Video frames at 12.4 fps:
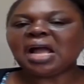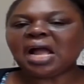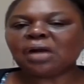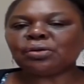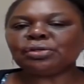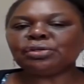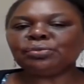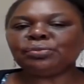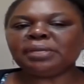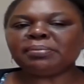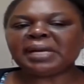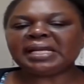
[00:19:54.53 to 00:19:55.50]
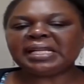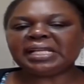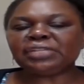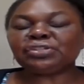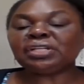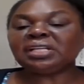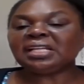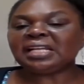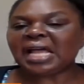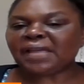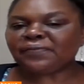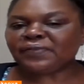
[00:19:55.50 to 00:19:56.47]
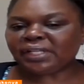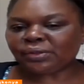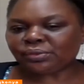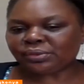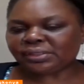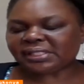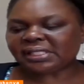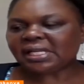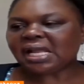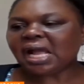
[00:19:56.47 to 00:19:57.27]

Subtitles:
how do we manage livelihoods?